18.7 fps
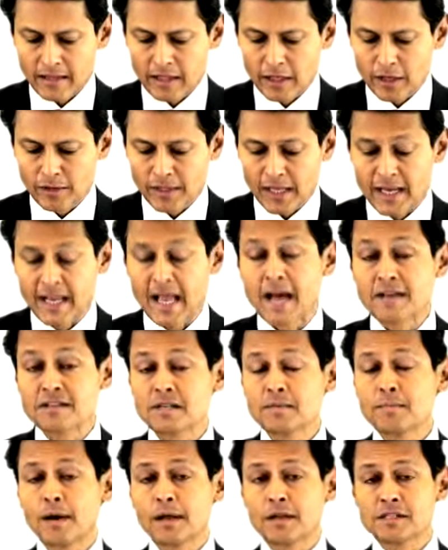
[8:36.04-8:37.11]
though the
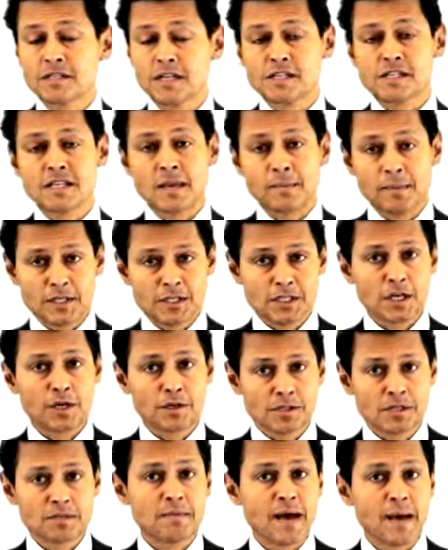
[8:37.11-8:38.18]
accounting policies can be
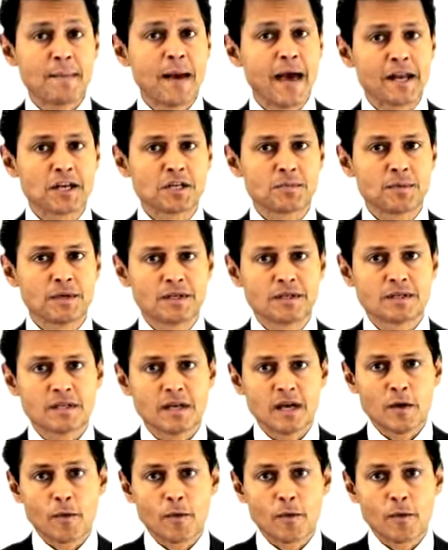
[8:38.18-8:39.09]
chosen by management.